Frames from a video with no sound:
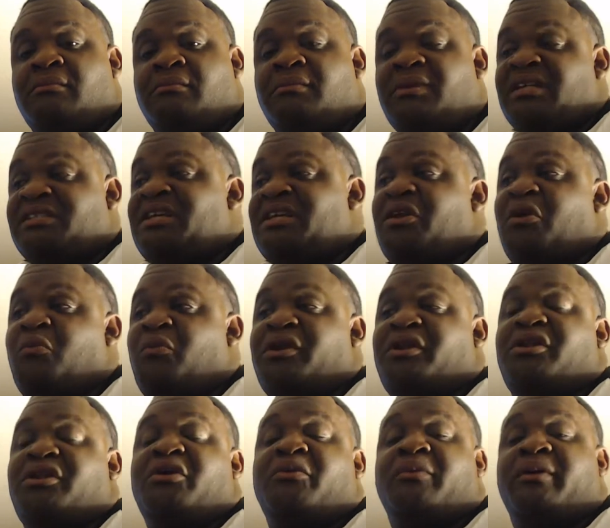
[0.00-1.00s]
because they don't want
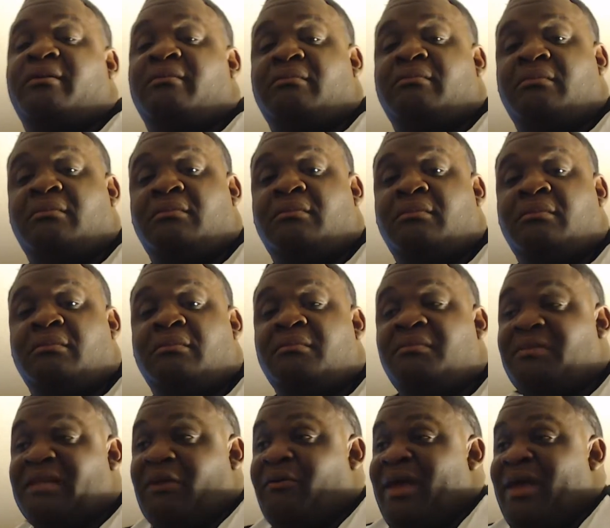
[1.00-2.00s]
to do
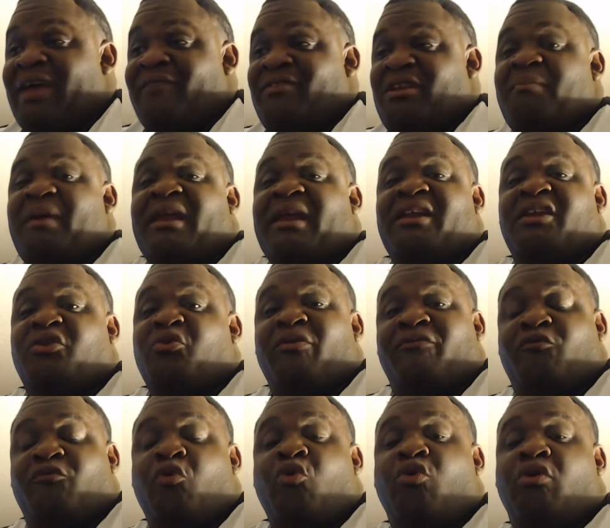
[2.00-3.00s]
it. They don't have anybody to do
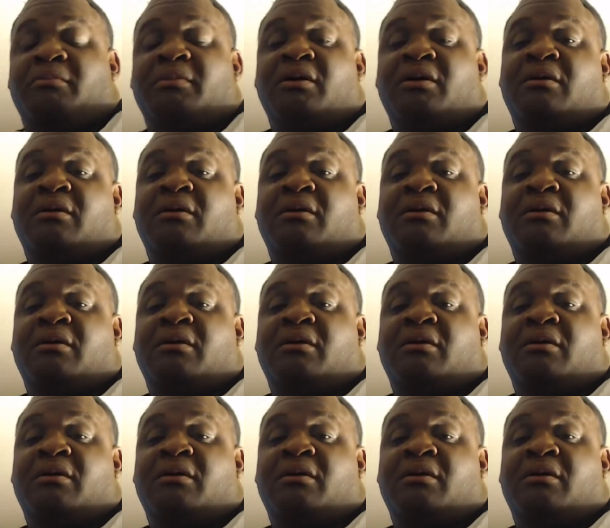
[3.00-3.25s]
it for them.